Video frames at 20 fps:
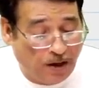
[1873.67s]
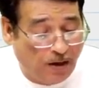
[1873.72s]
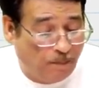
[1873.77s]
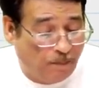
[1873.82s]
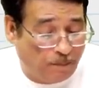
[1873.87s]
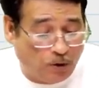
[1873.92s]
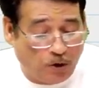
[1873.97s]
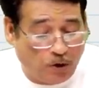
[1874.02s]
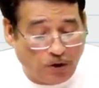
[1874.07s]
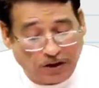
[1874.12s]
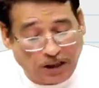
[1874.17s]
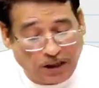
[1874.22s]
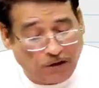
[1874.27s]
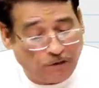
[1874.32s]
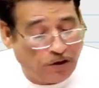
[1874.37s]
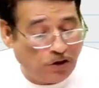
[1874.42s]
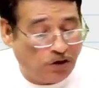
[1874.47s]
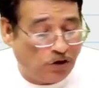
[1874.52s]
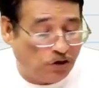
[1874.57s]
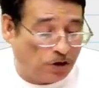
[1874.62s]

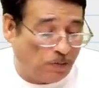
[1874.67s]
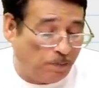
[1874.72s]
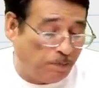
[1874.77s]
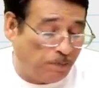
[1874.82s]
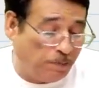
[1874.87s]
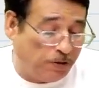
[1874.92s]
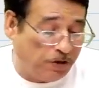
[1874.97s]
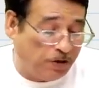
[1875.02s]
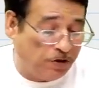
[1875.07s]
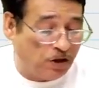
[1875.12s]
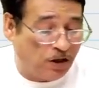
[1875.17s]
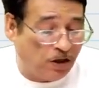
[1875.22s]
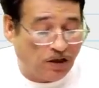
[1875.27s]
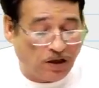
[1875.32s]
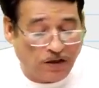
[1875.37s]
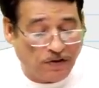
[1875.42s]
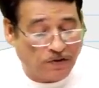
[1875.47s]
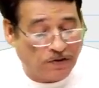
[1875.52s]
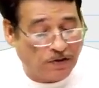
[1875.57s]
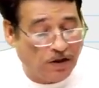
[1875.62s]
post-acquisition general
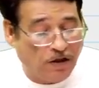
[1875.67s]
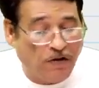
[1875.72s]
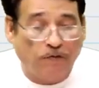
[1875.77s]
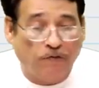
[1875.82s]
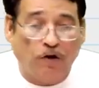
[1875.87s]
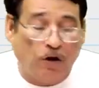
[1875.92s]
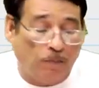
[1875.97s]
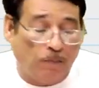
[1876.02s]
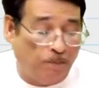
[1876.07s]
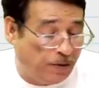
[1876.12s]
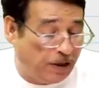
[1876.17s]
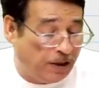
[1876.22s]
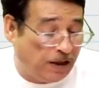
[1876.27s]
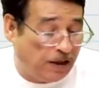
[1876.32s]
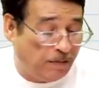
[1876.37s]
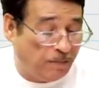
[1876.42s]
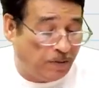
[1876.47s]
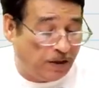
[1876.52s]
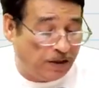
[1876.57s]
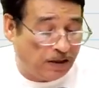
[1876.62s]
reserve of B
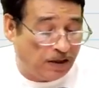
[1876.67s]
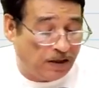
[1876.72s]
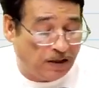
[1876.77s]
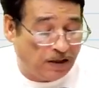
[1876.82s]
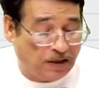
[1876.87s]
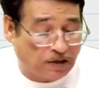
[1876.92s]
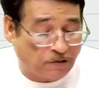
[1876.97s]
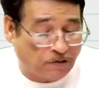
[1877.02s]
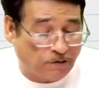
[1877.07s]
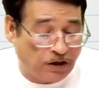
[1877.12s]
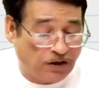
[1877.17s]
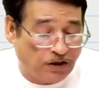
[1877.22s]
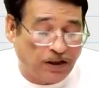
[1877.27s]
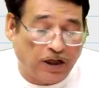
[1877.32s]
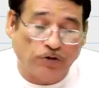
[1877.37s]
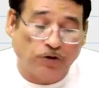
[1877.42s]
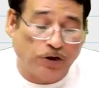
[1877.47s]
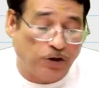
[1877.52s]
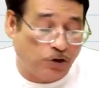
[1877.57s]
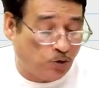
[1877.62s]
Limited is
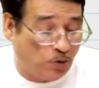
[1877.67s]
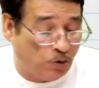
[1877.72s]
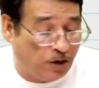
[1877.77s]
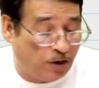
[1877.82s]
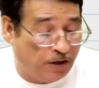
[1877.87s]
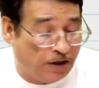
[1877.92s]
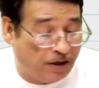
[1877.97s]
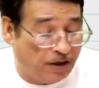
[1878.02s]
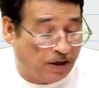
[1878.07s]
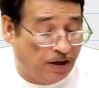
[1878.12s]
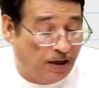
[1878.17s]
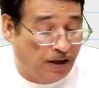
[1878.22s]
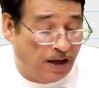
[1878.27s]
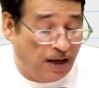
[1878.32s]
1200